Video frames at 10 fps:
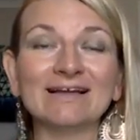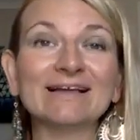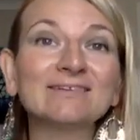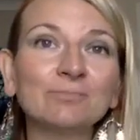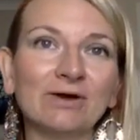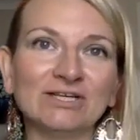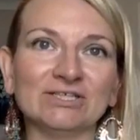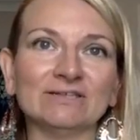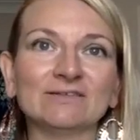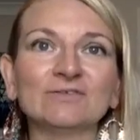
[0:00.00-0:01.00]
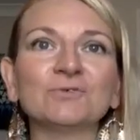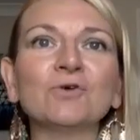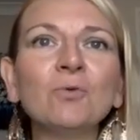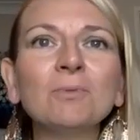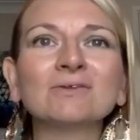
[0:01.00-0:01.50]
expression. So
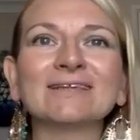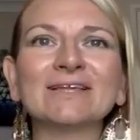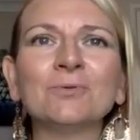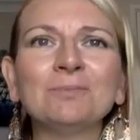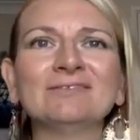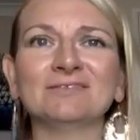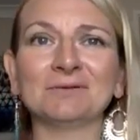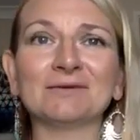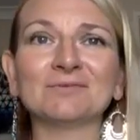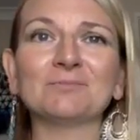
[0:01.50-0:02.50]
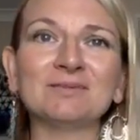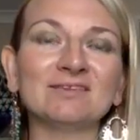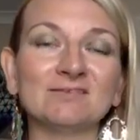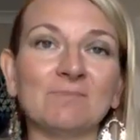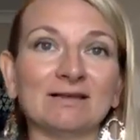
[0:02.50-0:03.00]
it's almost like your business becomes your
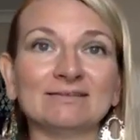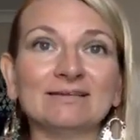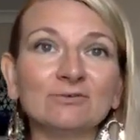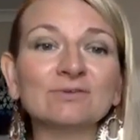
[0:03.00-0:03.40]
business partner.